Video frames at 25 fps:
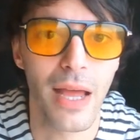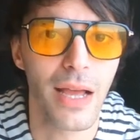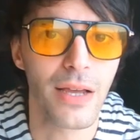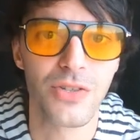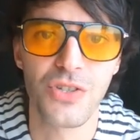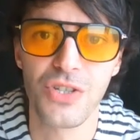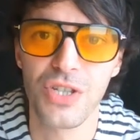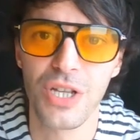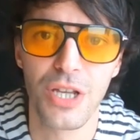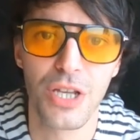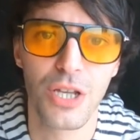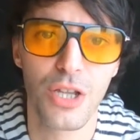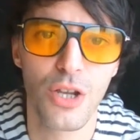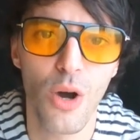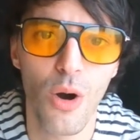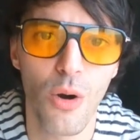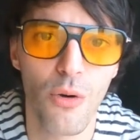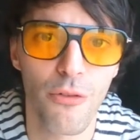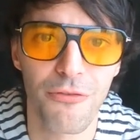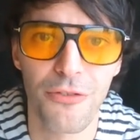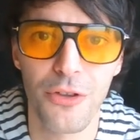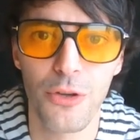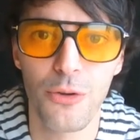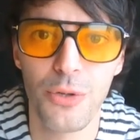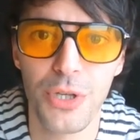next thing you know,
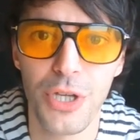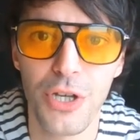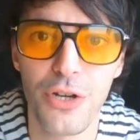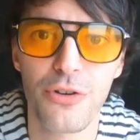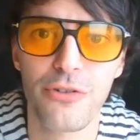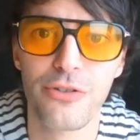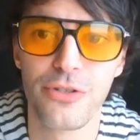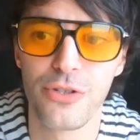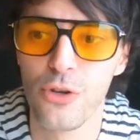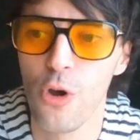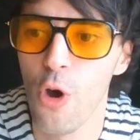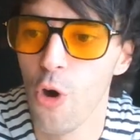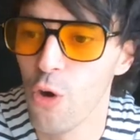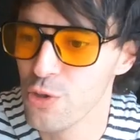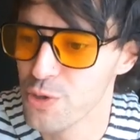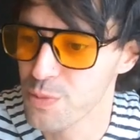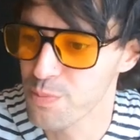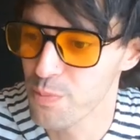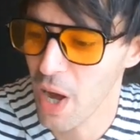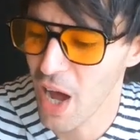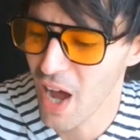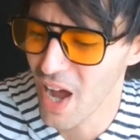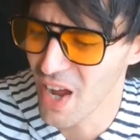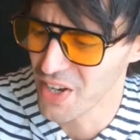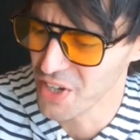a few years goes
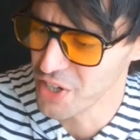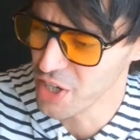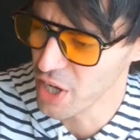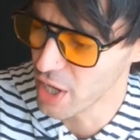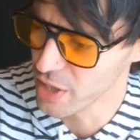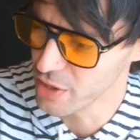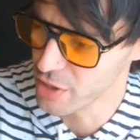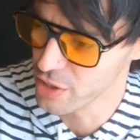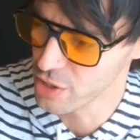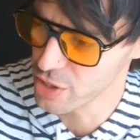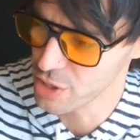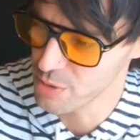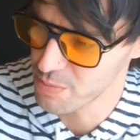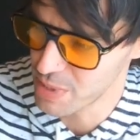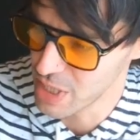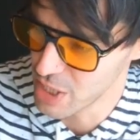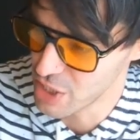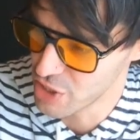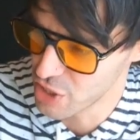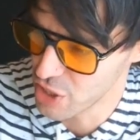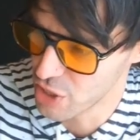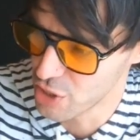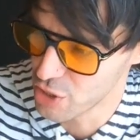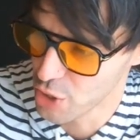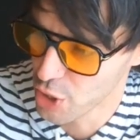by and you got this
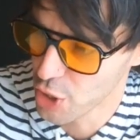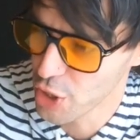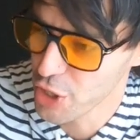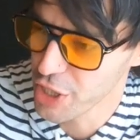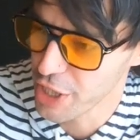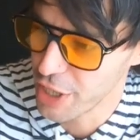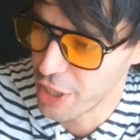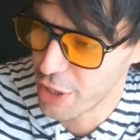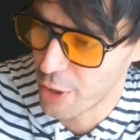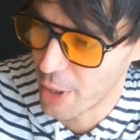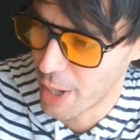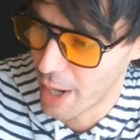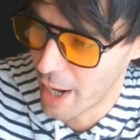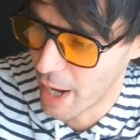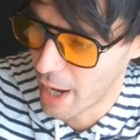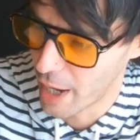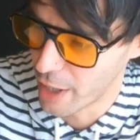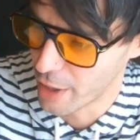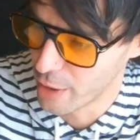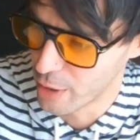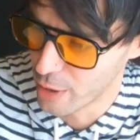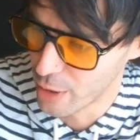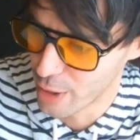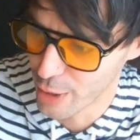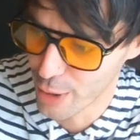piece of turd in your hand.
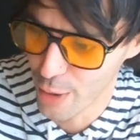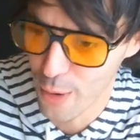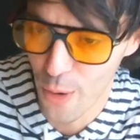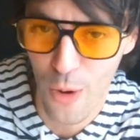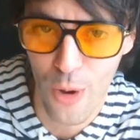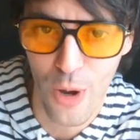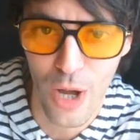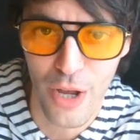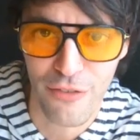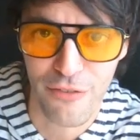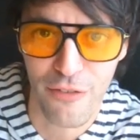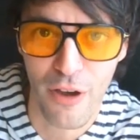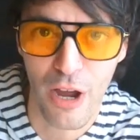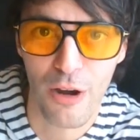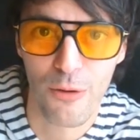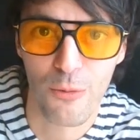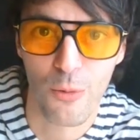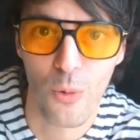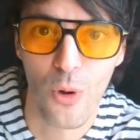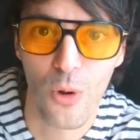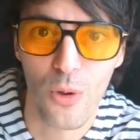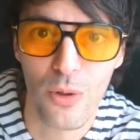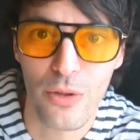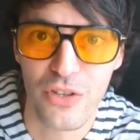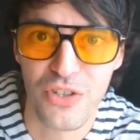And you're like, oh, if I
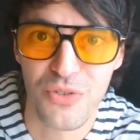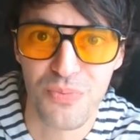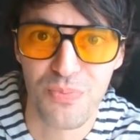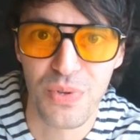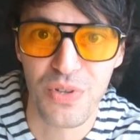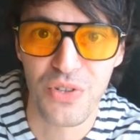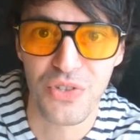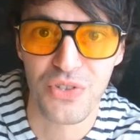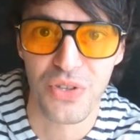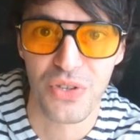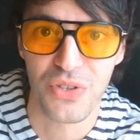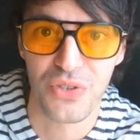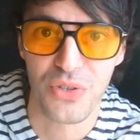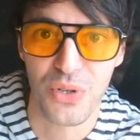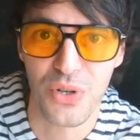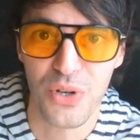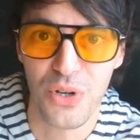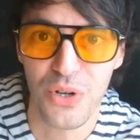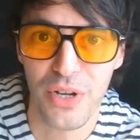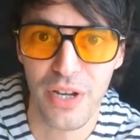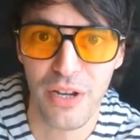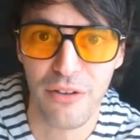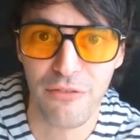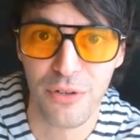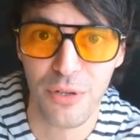roll this piece of
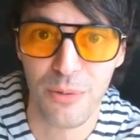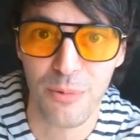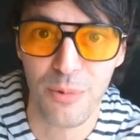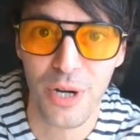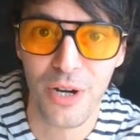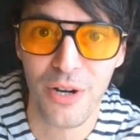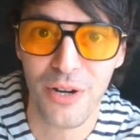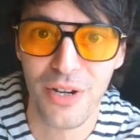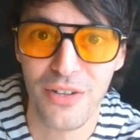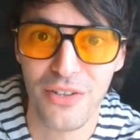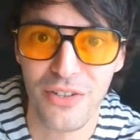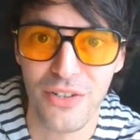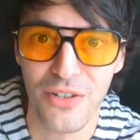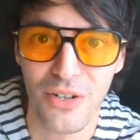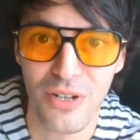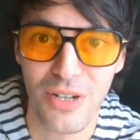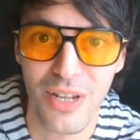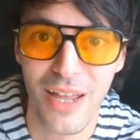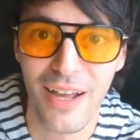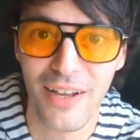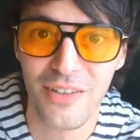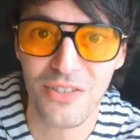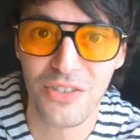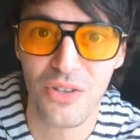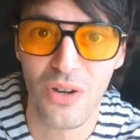turd everywhere, it
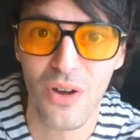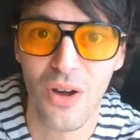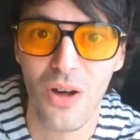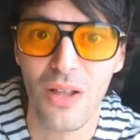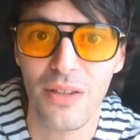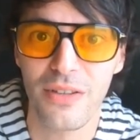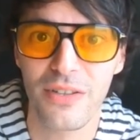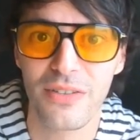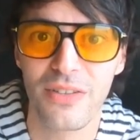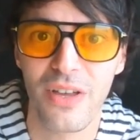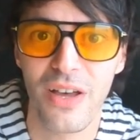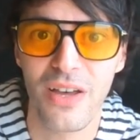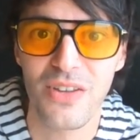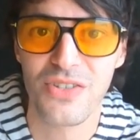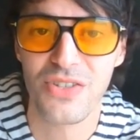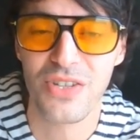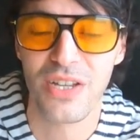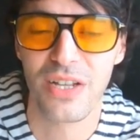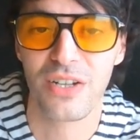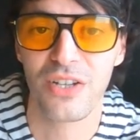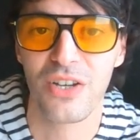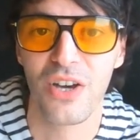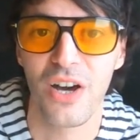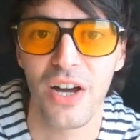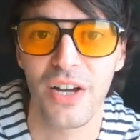collects all the dust
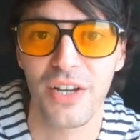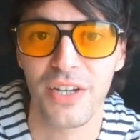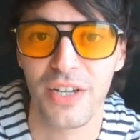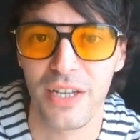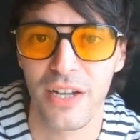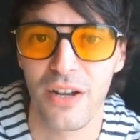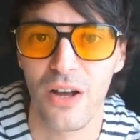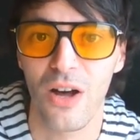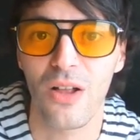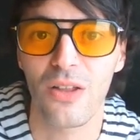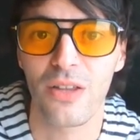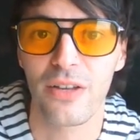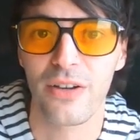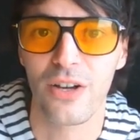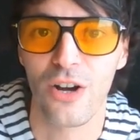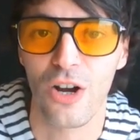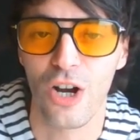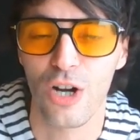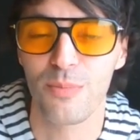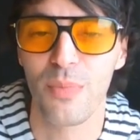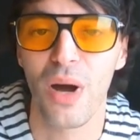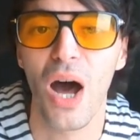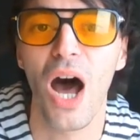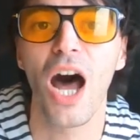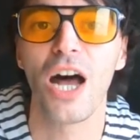and gunk and all the
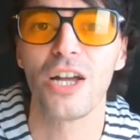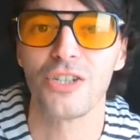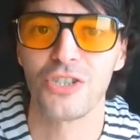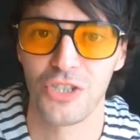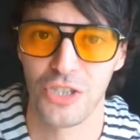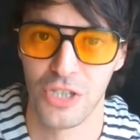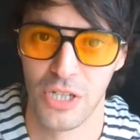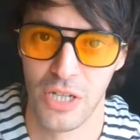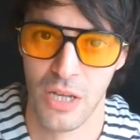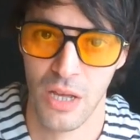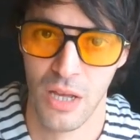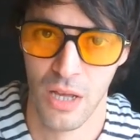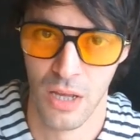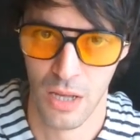garbage.